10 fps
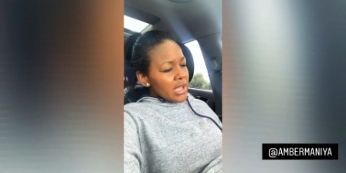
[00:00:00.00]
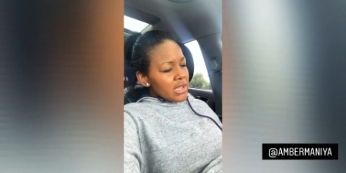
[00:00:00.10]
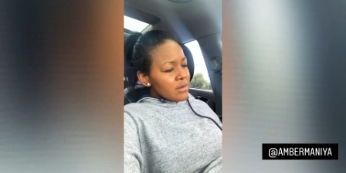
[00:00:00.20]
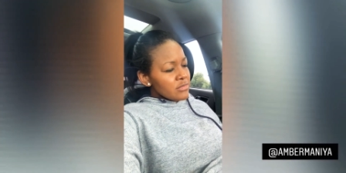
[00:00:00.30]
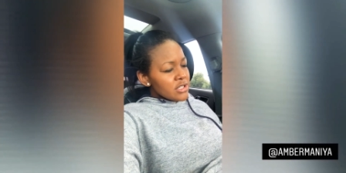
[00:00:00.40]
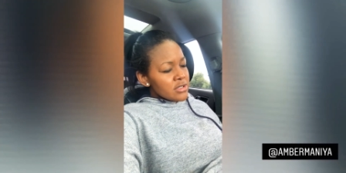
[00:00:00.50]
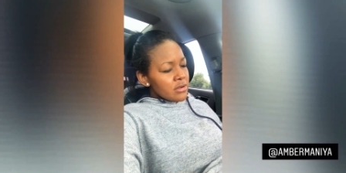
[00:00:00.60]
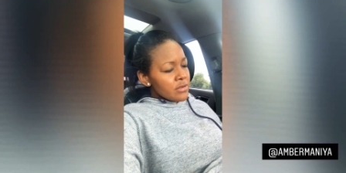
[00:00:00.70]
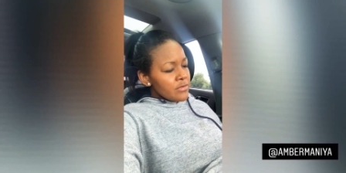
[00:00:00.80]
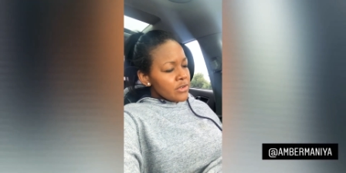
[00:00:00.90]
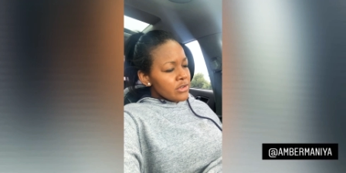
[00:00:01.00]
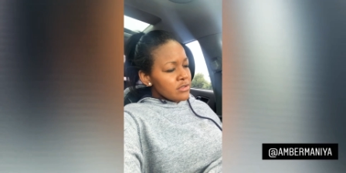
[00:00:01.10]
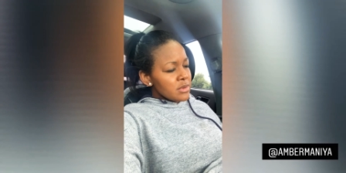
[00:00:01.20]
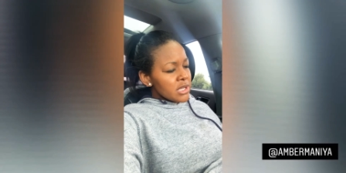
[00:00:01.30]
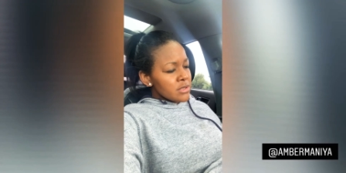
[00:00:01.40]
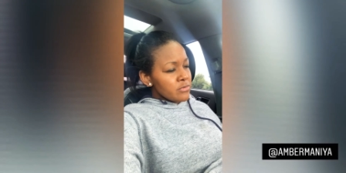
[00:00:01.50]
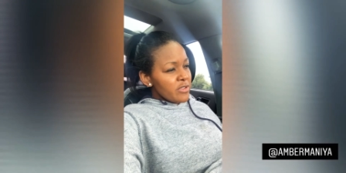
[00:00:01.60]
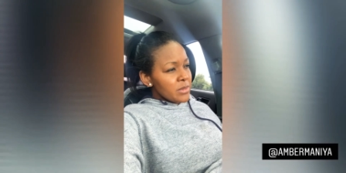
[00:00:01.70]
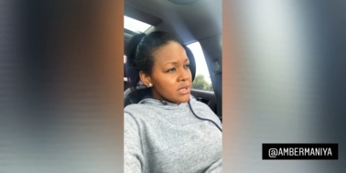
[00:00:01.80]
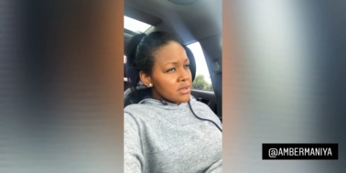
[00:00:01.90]
And I'm just so confused because
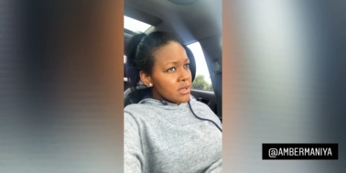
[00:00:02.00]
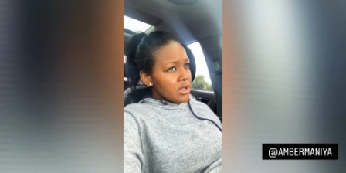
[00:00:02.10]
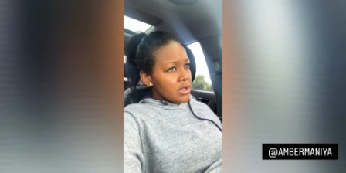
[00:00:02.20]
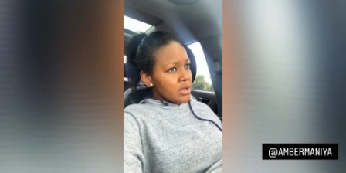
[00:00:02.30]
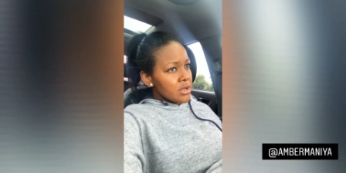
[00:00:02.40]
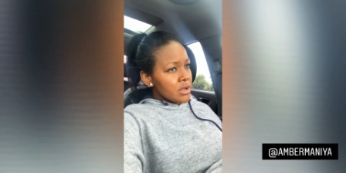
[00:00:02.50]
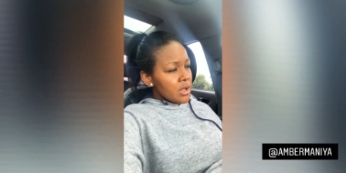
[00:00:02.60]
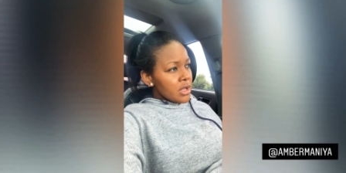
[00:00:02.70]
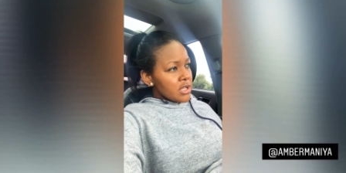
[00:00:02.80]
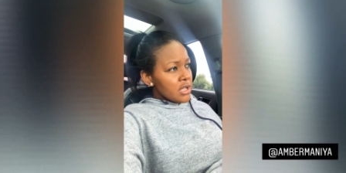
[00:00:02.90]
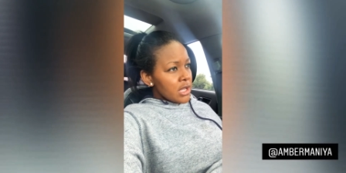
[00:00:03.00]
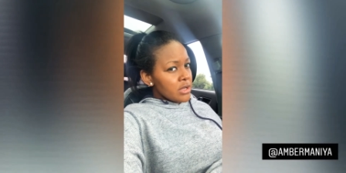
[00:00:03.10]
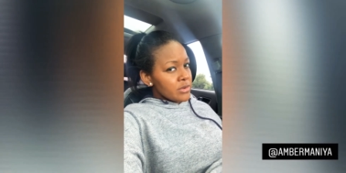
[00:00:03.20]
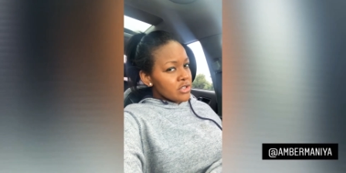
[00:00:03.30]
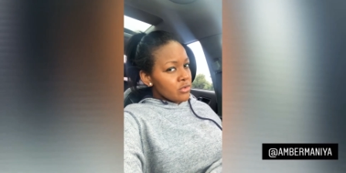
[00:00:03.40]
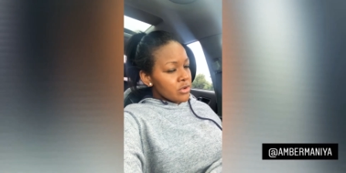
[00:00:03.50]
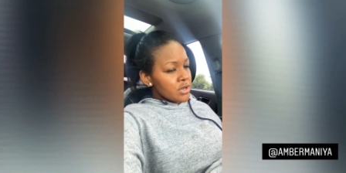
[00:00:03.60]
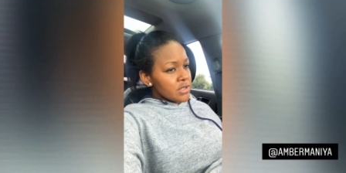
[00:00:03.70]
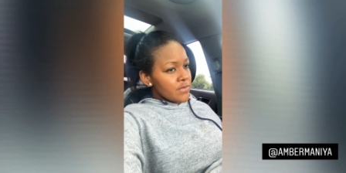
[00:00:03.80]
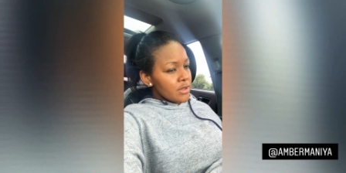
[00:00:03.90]
we've been seeing yellowish
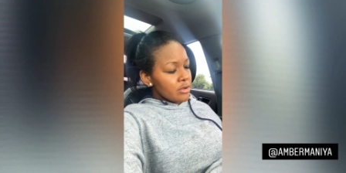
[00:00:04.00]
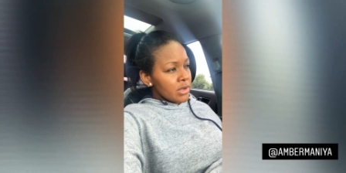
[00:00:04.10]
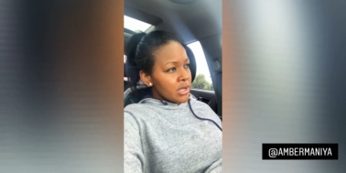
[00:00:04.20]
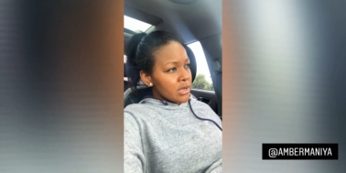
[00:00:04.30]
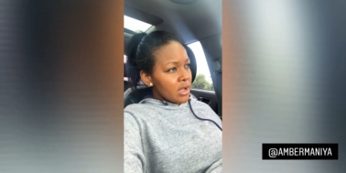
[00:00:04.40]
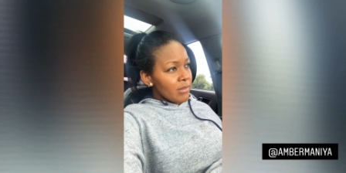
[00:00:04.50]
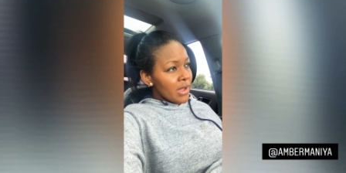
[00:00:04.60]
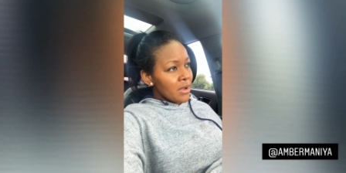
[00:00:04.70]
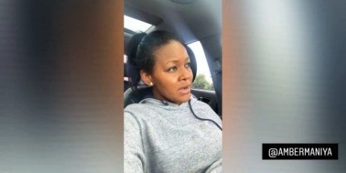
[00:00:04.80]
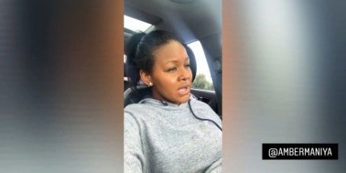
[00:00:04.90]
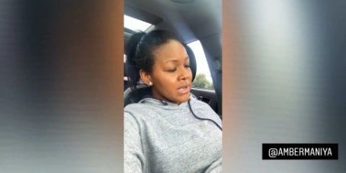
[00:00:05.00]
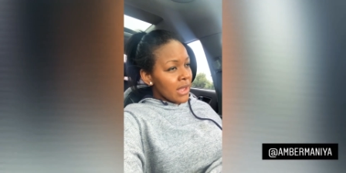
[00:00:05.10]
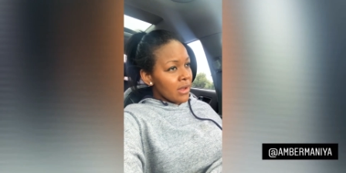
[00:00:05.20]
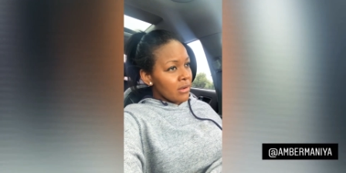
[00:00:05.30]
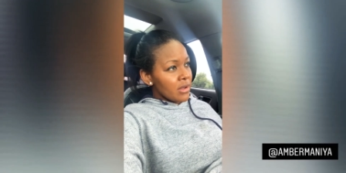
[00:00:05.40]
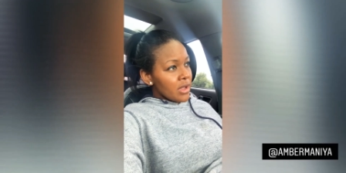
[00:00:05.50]
orange fluid come out and now